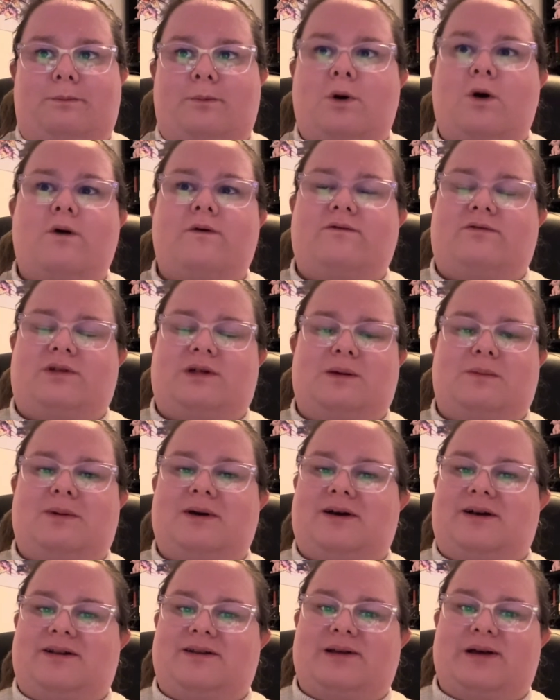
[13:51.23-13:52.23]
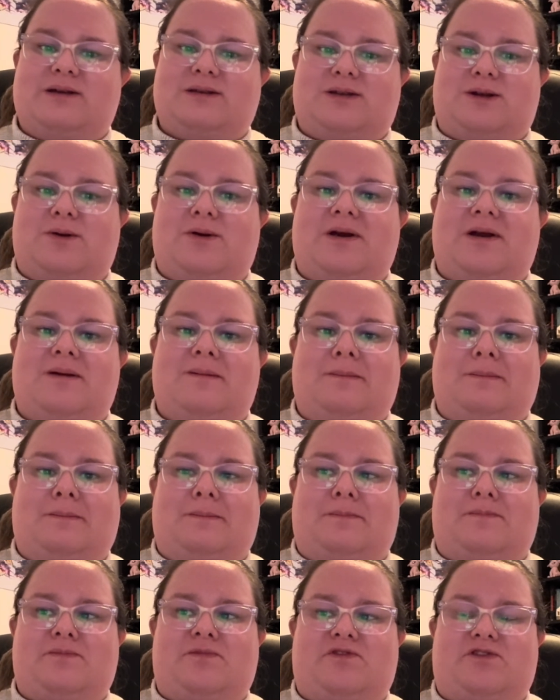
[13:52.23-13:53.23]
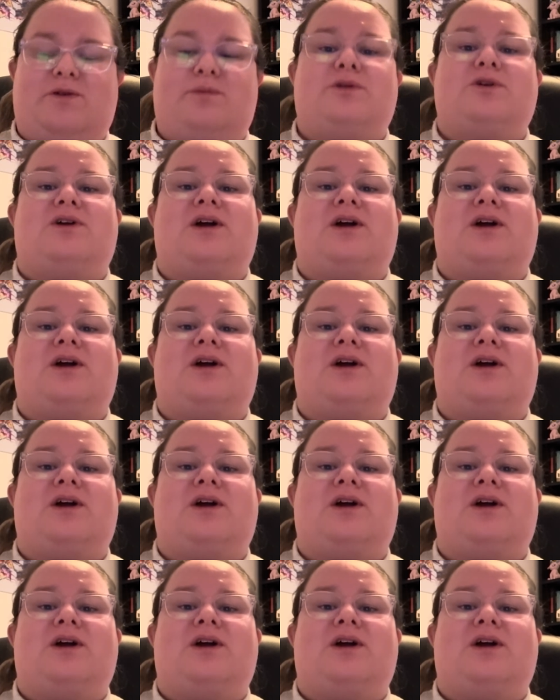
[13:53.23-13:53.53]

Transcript: hopefully build a story from the